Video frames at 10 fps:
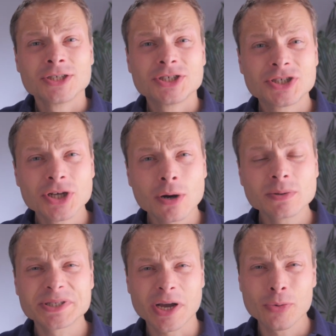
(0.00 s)

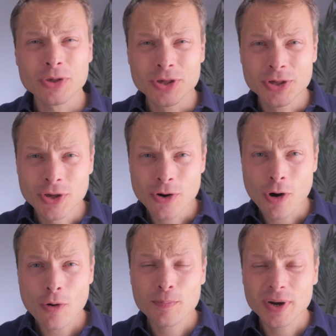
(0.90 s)
shows how
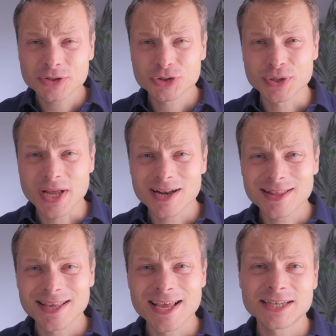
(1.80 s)
your personality